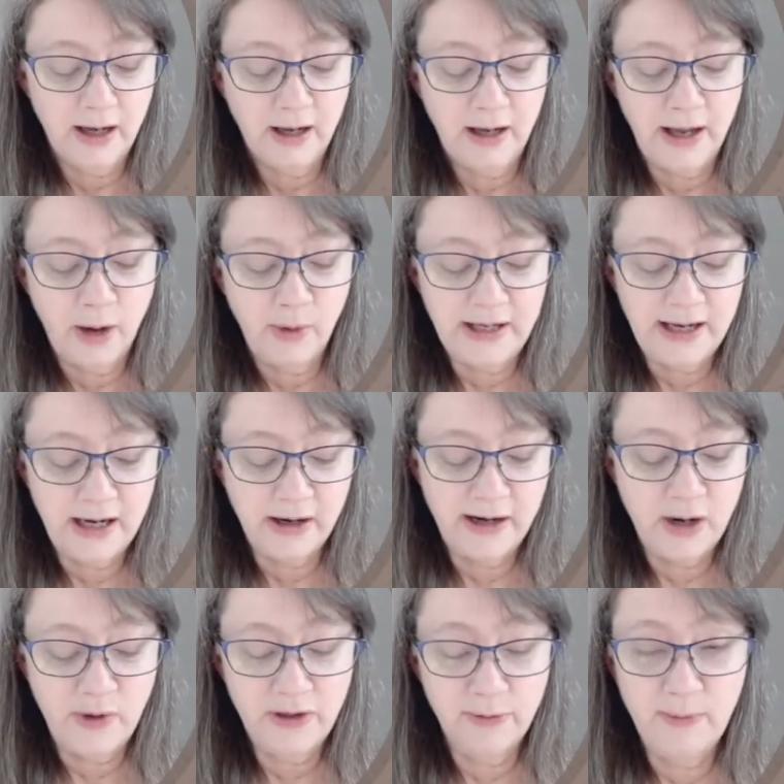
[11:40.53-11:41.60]
I would carry
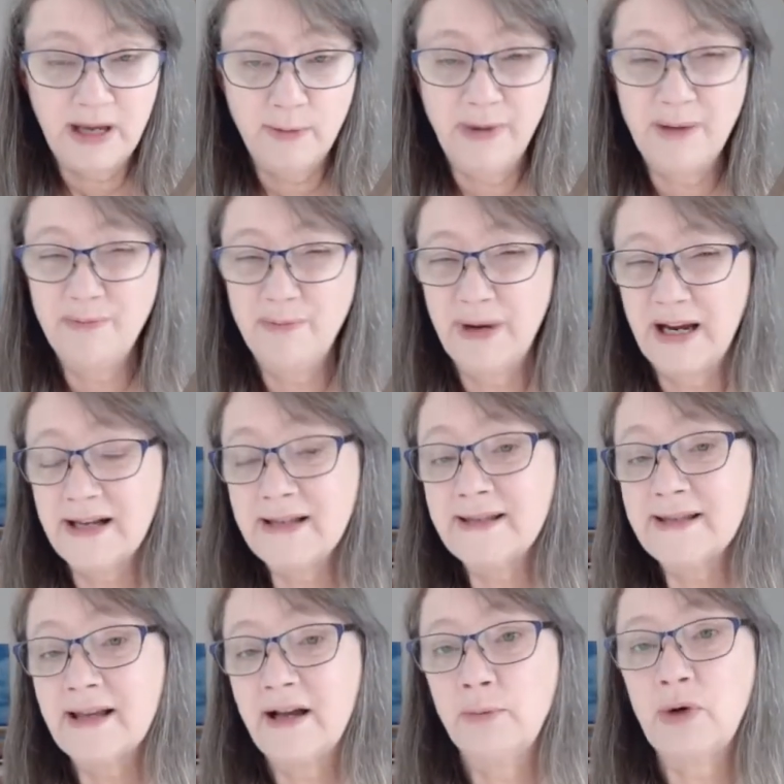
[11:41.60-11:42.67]
it with me, but because
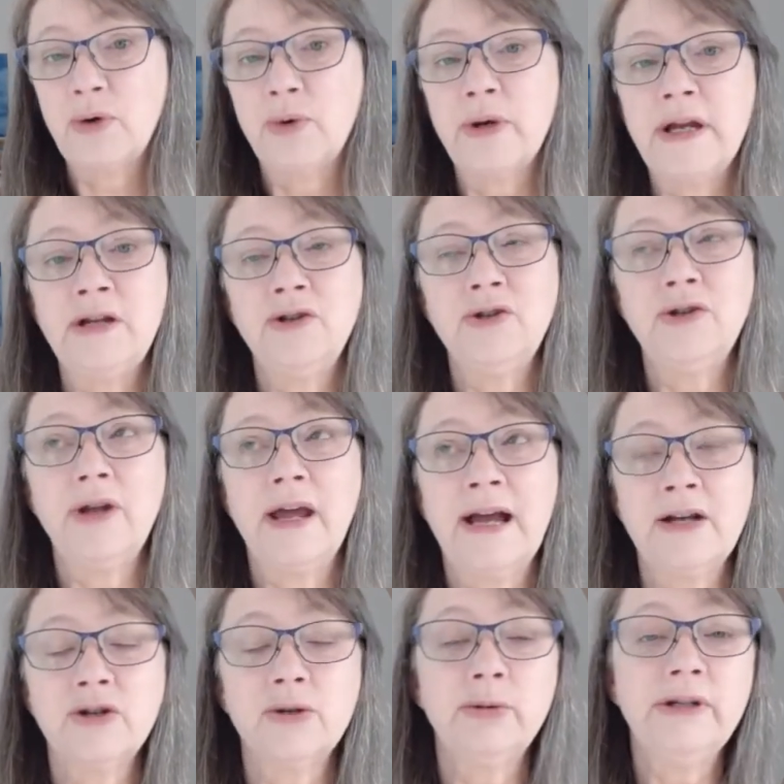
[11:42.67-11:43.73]
I'm going
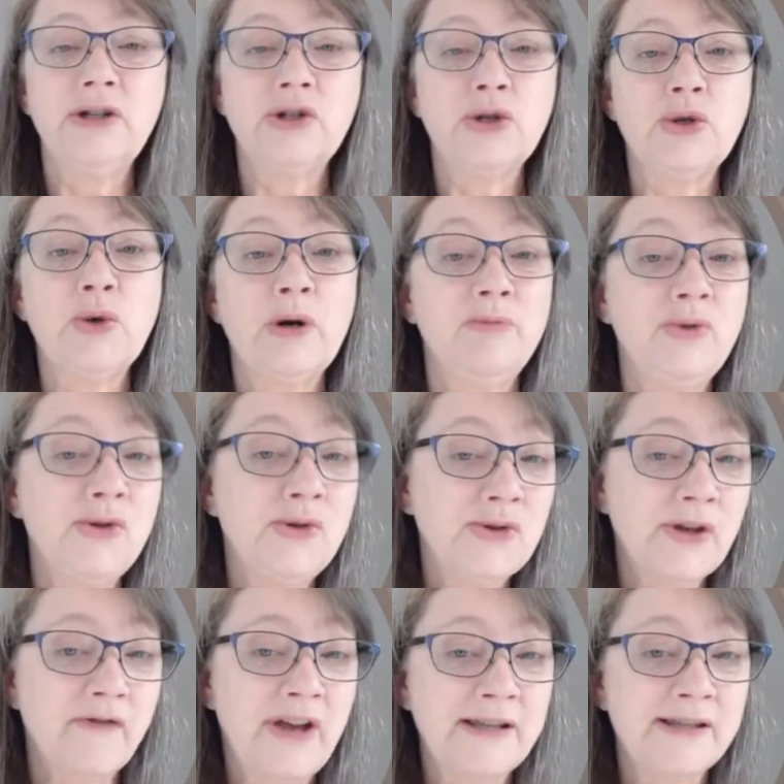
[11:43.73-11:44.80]
actually to a
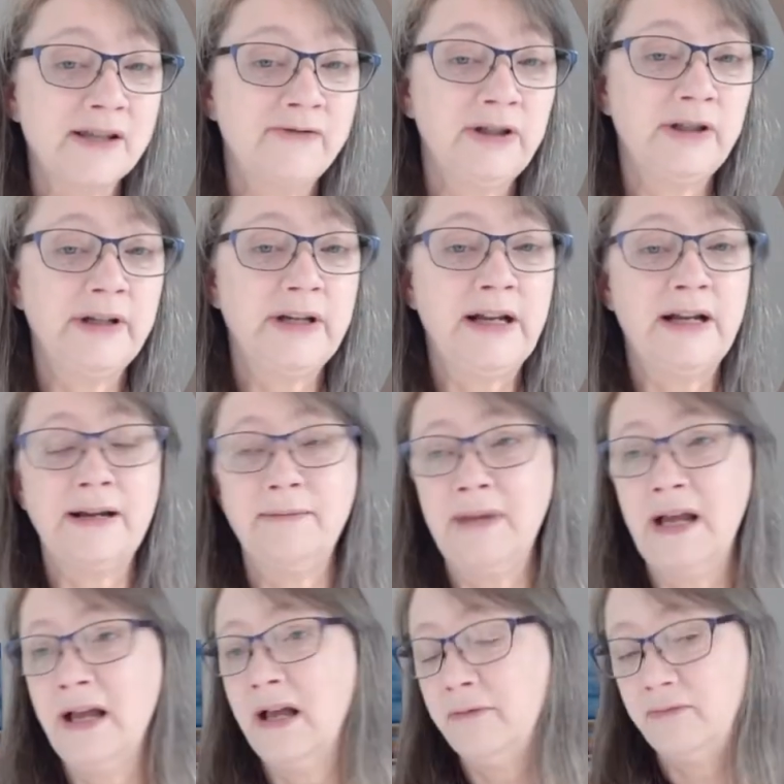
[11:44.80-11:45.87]
music festival and I
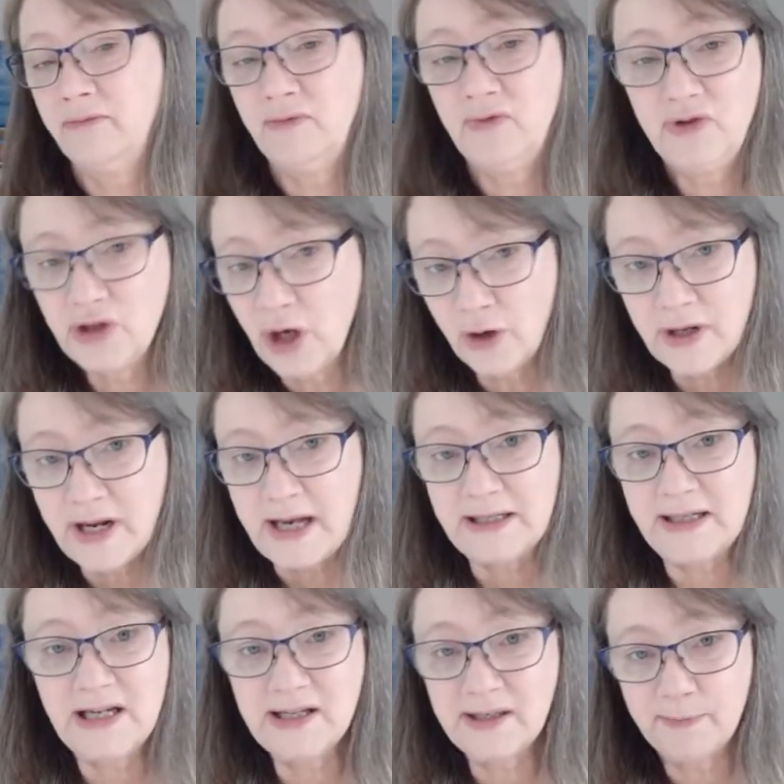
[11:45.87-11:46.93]
don't
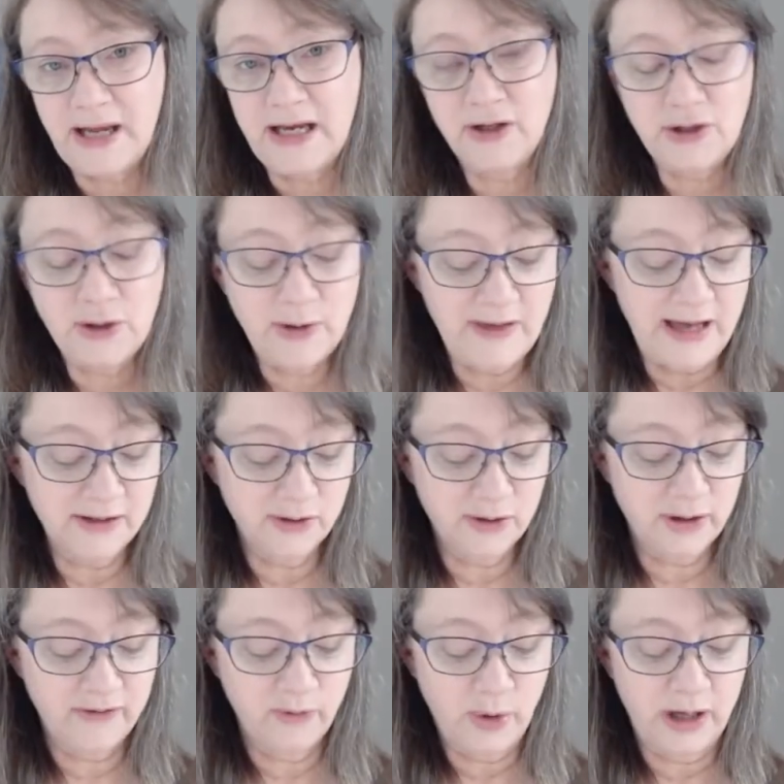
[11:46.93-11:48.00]
anticipate doing that
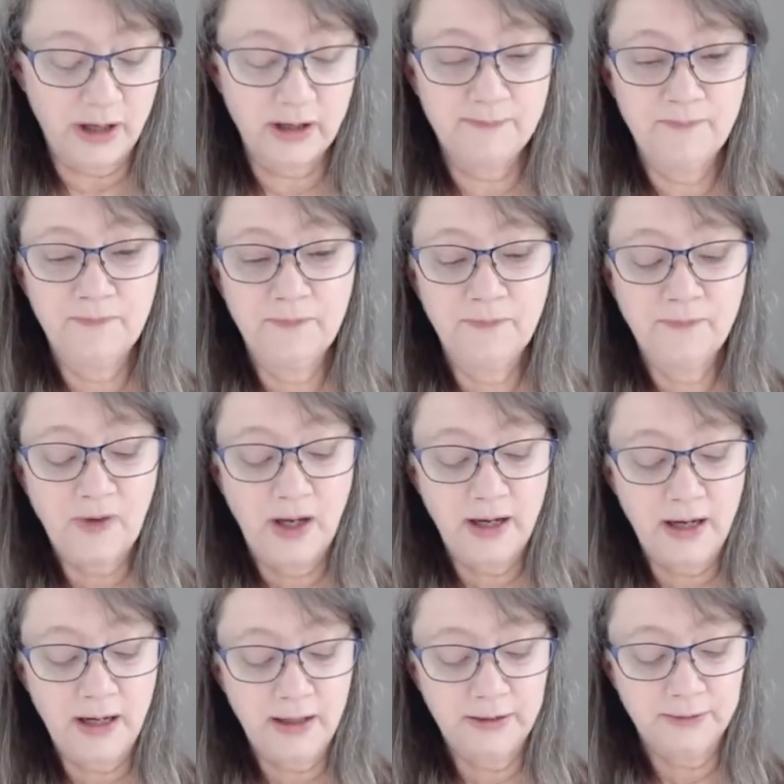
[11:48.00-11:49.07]
sort of work,
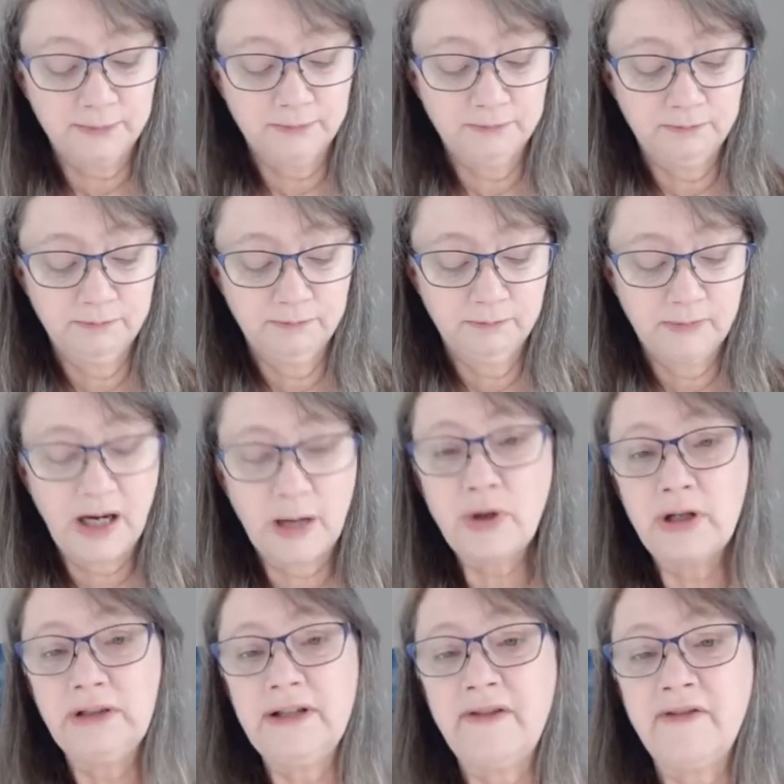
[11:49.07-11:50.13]
I'm
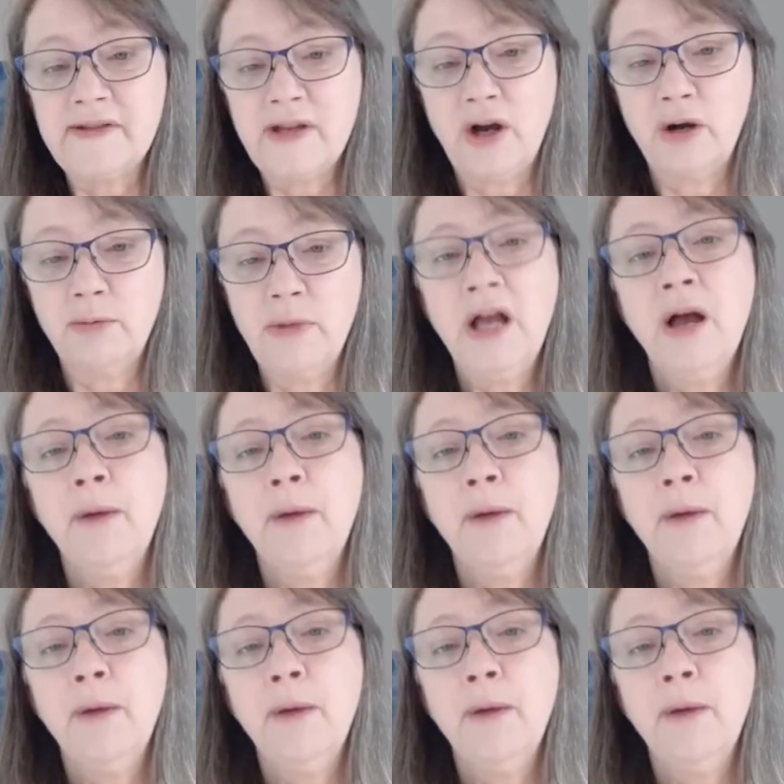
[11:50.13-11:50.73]
going to leave this home,